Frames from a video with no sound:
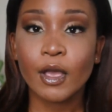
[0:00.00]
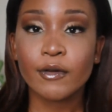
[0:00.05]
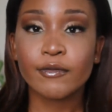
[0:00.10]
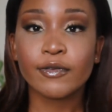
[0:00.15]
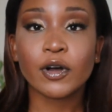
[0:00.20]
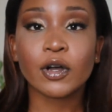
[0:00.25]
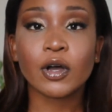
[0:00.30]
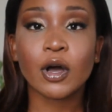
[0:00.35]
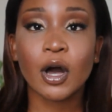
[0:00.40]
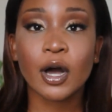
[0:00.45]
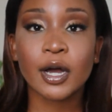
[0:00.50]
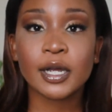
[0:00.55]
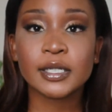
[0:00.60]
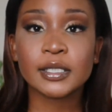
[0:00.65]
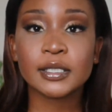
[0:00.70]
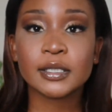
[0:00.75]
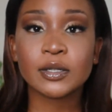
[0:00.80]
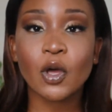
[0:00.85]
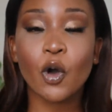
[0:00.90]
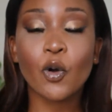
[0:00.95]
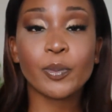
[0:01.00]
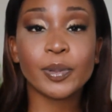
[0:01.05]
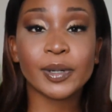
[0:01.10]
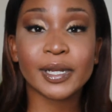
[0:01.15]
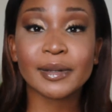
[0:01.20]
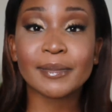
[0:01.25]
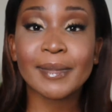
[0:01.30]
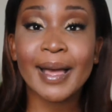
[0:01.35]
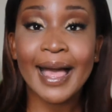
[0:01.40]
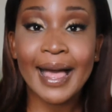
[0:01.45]
for God
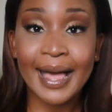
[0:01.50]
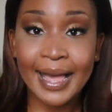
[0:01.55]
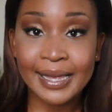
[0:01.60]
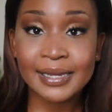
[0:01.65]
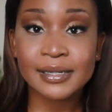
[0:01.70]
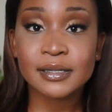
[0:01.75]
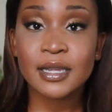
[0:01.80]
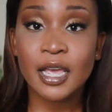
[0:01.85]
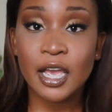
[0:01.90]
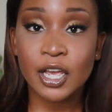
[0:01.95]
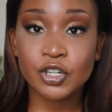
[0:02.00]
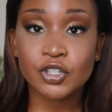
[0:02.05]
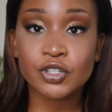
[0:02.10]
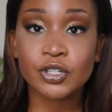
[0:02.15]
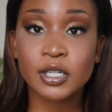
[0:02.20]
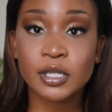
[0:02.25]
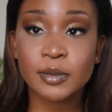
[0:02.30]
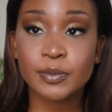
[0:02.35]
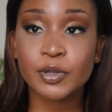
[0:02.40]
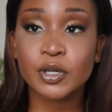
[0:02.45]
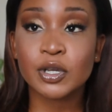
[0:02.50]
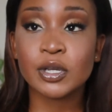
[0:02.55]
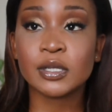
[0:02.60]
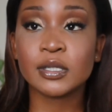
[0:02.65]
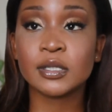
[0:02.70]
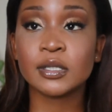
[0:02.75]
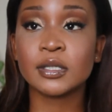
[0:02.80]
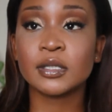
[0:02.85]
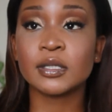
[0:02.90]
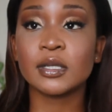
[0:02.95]
opening my eyes, actually,
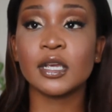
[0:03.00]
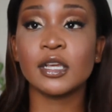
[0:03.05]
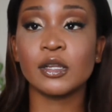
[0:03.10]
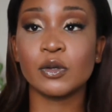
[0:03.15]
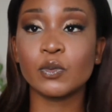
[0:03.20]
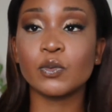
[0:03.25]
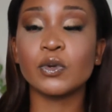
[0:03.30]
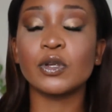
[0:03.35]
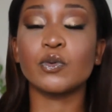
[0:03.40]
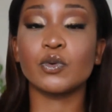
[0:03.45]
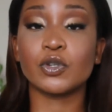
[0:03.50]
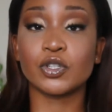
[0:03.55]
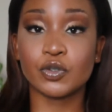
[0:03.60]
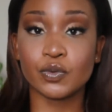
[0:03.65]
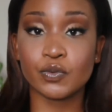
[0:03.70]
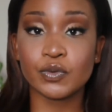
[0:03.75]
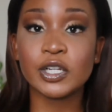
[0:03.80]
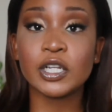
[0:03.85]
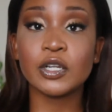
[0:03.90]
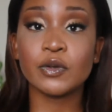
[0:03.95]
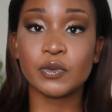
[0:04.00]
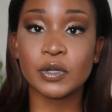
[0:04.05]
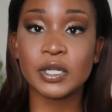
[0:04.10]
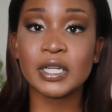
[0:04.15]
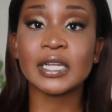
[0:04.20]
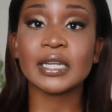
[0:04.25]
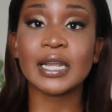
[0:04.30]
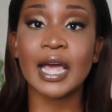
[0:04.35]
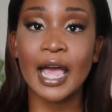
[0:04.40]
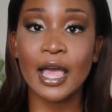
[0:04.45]
because it was really,
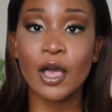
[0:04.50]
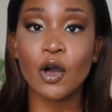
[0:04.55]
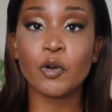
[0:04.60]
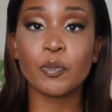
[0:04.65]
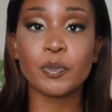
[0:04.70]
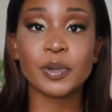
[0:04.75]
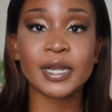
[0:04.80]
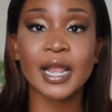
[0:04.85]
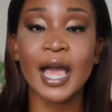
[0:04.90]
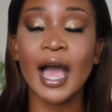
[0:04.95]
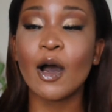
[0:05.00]
really an eye opener.